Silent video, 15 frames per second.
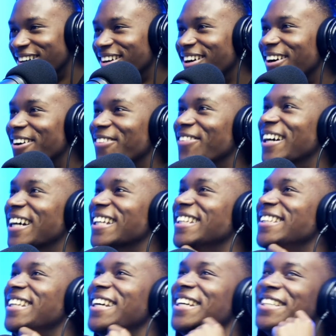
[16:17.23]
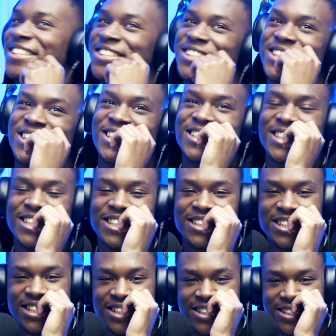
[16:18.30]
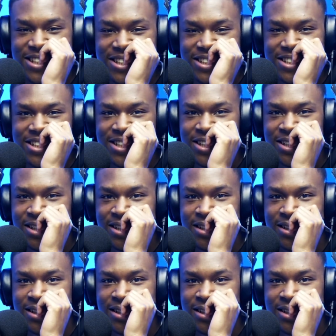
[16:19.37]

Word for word: Oh my days. G, G, G, G, G.